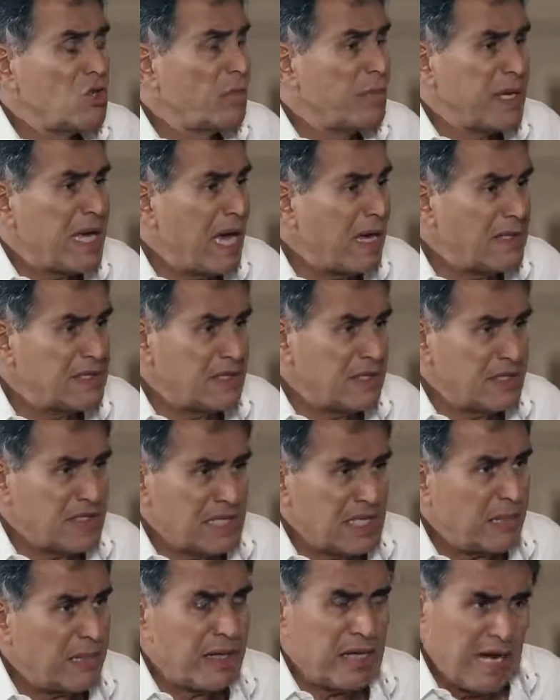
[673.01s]
UPI
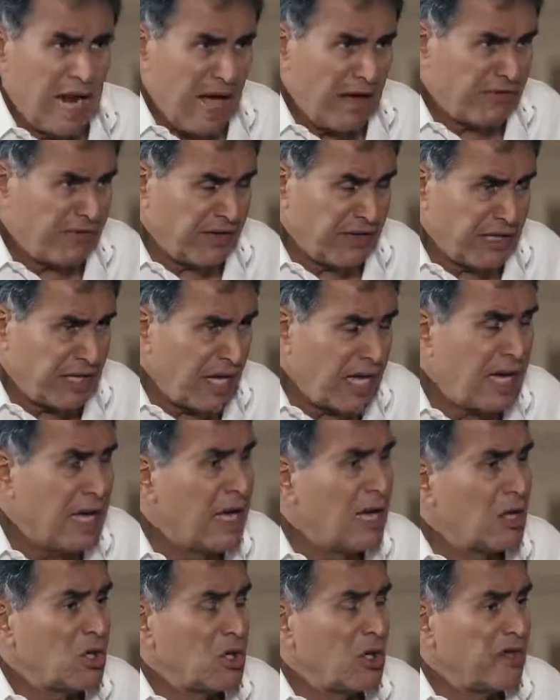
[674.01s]
system. In Africa,
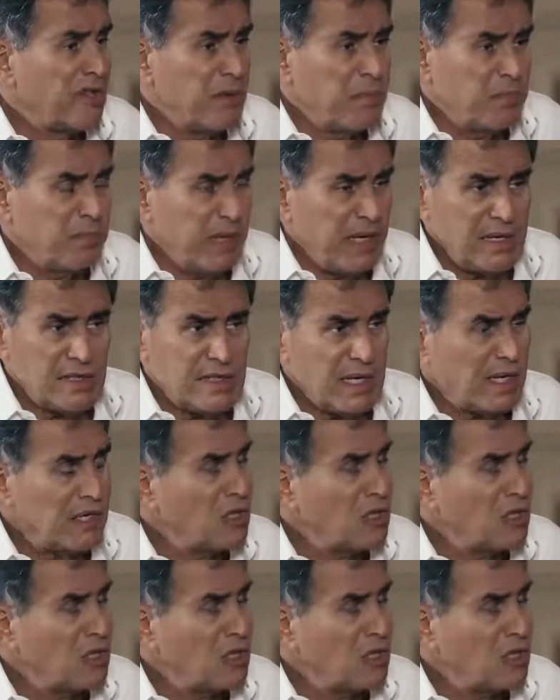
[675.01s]
you have M-Pesa.